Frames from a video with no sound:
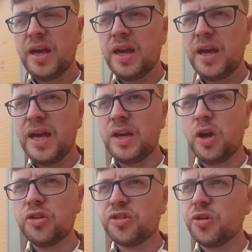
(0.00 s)
And
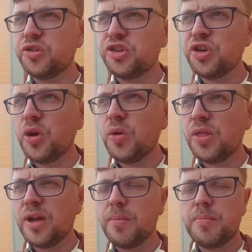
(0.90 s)
also show
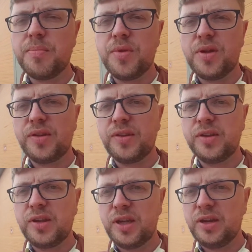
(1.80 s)
them
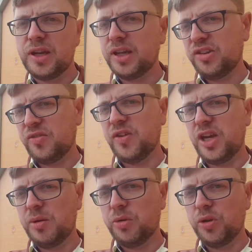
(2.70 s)
the gear that is
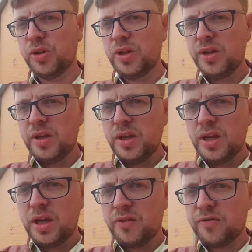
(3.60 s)
available.
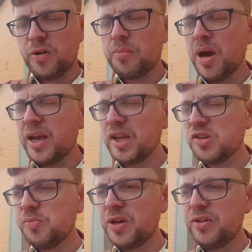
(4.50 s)
From my
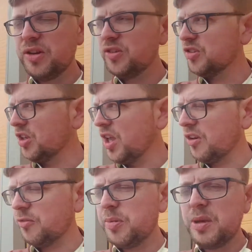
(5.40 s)
experience, a
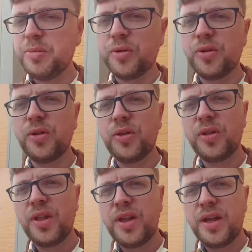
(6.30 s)
lot of people
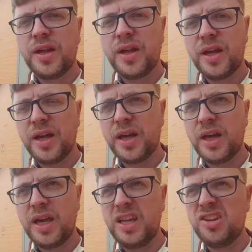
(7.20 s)

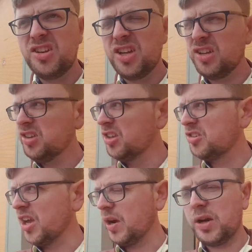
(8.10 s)
in the
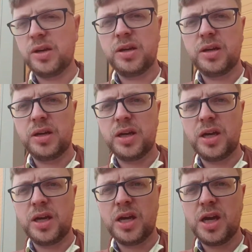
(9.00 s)
tech
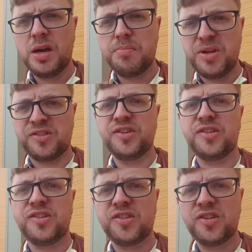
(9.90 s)

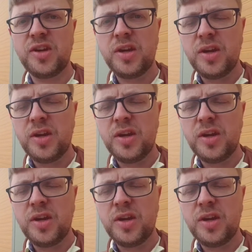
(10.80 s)
business